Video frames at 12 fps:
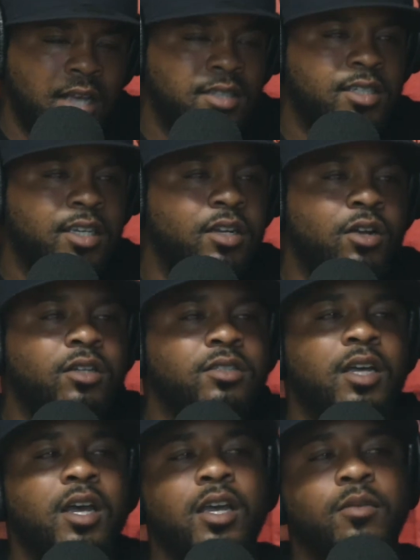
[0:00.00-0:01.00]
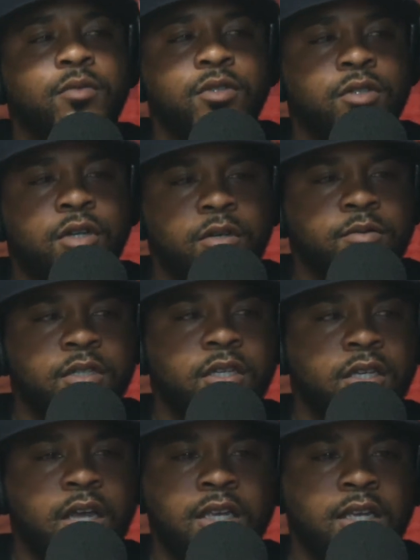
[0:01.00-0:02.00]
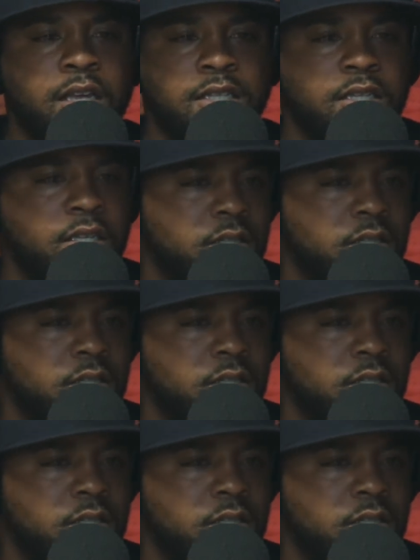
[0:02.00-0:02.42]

I see it all the time you yeah. know what I'm saying I, I